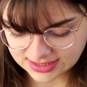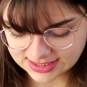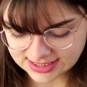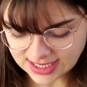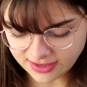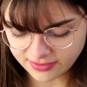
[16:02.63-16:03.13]

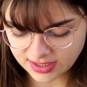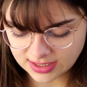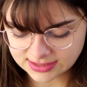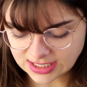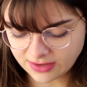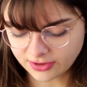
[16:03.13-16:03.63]
save
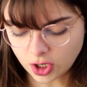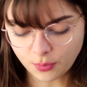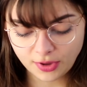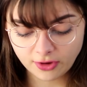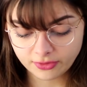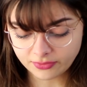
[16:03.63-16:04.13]
it, save a
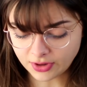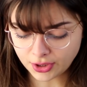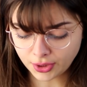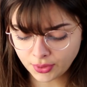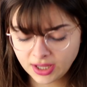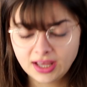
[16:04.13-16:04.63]
copy of the
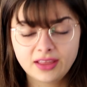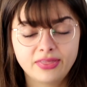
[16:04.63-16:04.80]
photo,